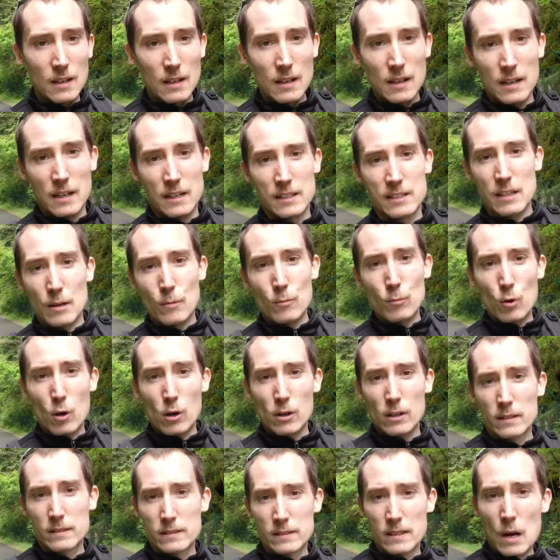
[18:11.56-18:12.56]
As I'm
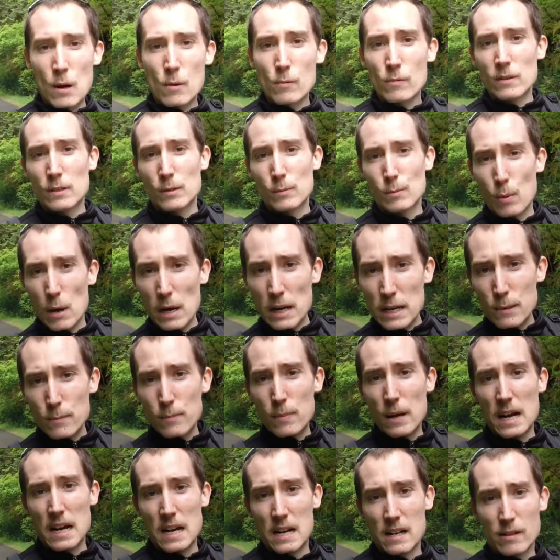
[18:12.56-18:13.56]
walking down this bike
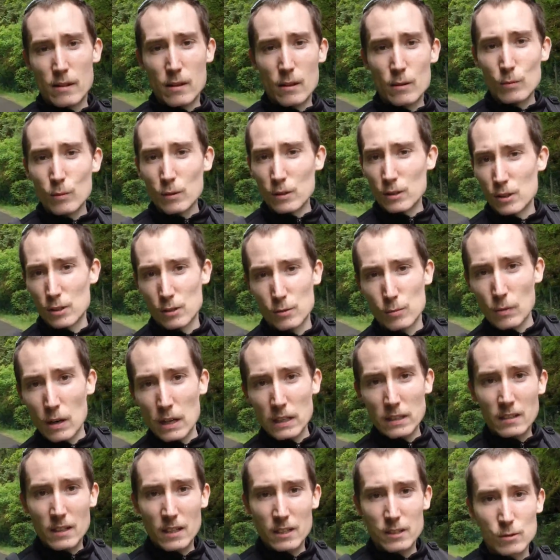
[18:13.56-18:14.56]
path, which is right
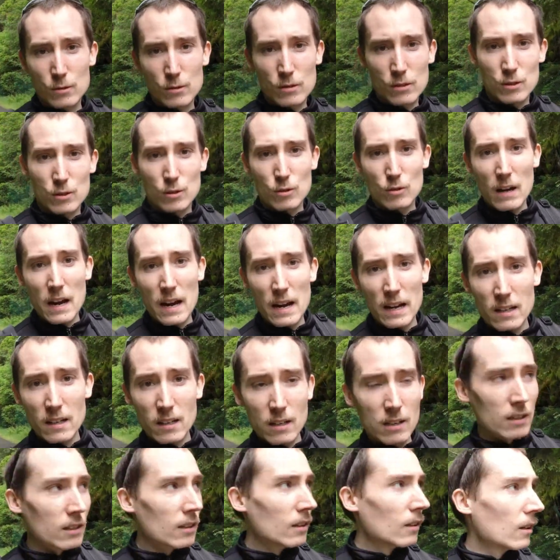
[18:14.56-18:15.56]
next to the track
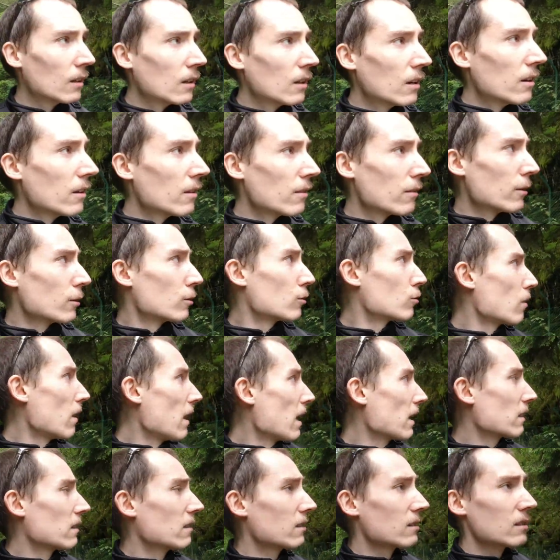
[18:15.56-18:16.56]

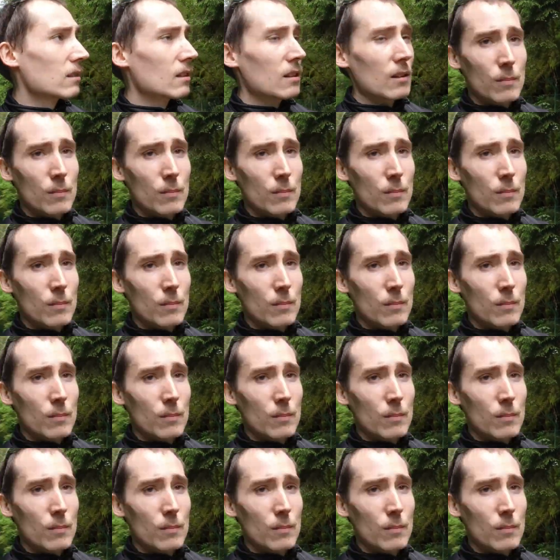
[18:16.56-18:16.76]
is